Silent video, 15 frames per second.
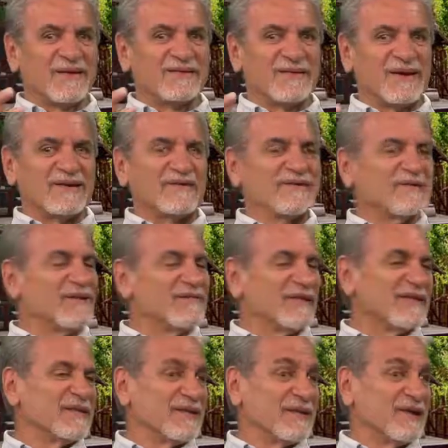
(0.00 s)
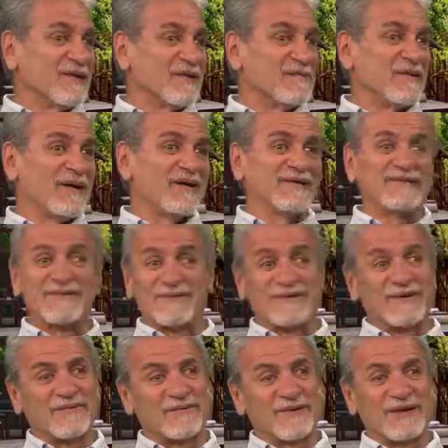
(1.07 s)
standards of living that they go by are so
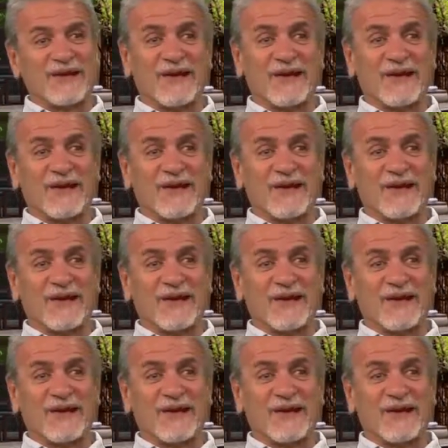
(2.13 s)
different.